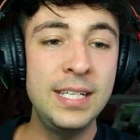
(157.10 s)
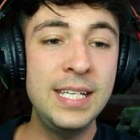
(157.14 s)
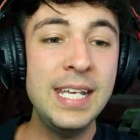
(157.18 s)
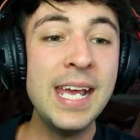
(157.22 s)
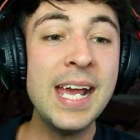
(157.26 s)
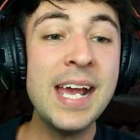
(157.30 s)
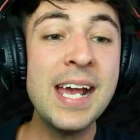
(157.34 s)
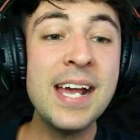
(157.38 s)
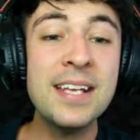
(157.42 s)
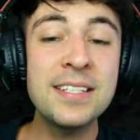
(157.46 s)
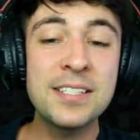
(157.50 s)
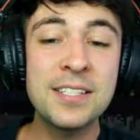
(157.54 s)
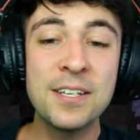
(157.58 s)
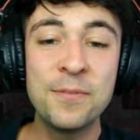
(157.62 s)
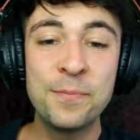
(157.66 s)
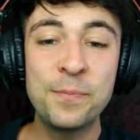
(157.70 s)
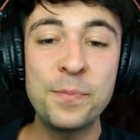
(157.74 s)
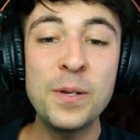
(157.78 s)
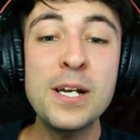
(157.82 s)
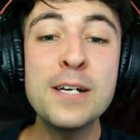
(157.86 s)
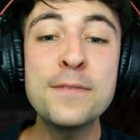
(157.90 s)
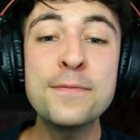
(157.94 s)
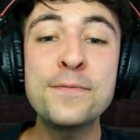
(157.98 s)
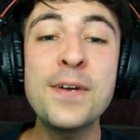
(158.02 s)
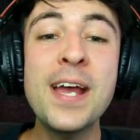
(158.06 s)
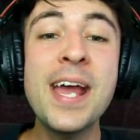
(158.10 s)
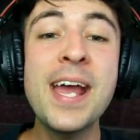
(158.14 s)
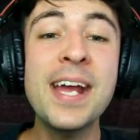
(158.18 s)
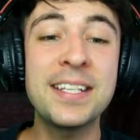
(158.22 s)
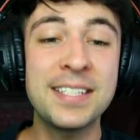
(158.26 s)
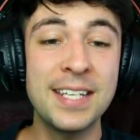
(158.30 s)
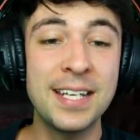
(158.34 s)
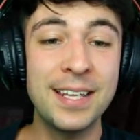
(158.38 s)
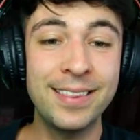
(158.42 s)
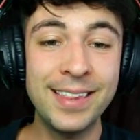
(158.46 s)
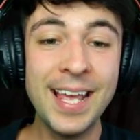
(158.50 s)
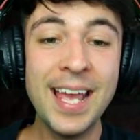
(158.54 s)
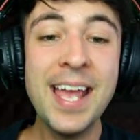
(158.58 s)
yes.
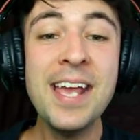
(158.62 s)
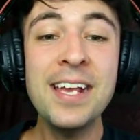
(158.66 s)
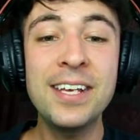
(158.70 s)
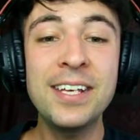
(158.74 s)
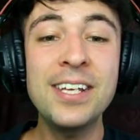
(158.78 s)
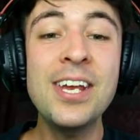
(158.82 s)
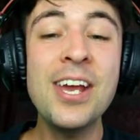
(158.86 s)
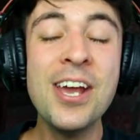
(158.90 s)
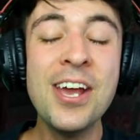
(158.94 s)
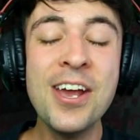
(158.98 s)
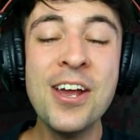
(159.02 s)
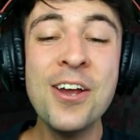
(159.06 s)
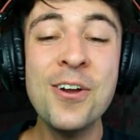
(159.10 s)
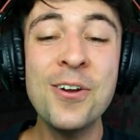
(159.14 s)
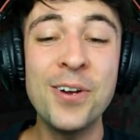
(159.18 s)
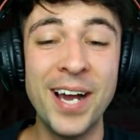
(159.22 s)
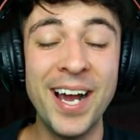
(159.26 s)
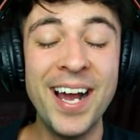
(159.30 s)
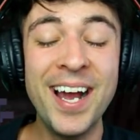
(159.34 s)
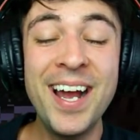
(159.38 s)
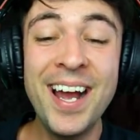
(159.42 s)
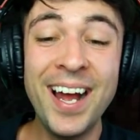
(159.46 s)
Perfect. Thank you.